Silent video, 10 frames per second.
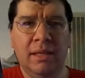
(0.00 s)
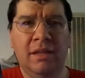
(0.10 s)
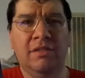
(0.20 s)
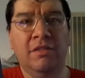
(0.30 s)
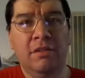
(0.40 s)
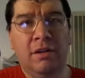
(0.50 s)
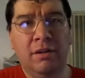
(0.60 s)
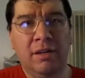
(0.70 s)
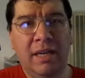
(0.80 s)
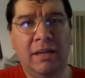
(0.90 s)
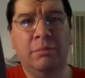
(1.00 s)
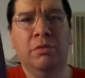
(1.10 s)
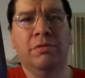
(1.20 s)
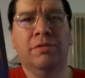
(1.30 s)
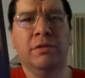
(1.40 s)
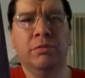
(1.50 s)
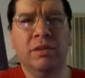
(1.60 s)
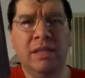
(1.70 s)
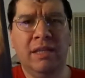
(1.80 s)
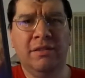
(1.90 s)
And it's a non-anamorphic
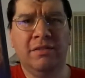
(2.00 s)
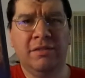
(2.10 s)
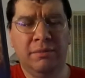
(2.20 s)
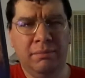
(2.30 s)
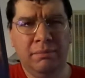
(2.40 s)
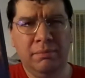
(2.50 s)
release,